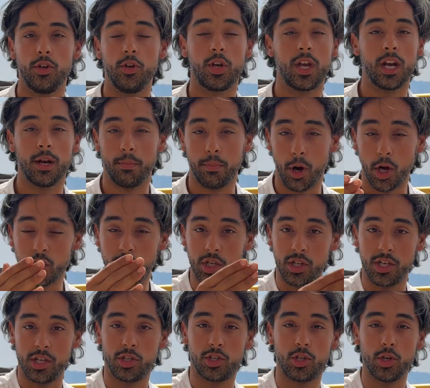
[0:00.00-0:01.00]
You get a bunch of
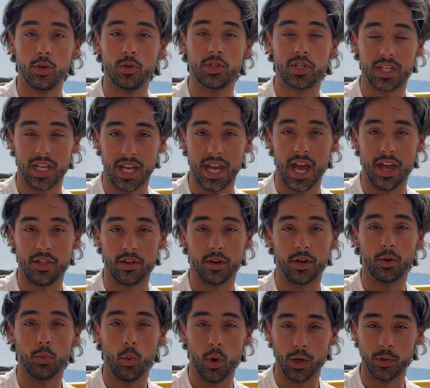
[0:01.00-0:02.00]
these dudes together
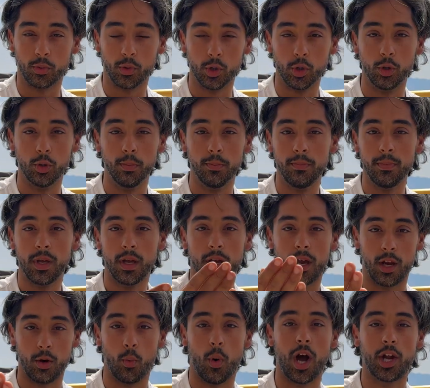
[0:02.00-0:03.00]
in one room
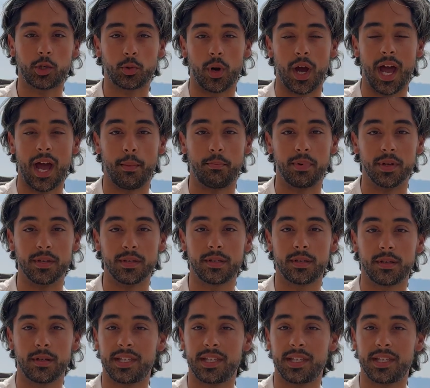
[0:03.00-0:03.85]
and watch what happens.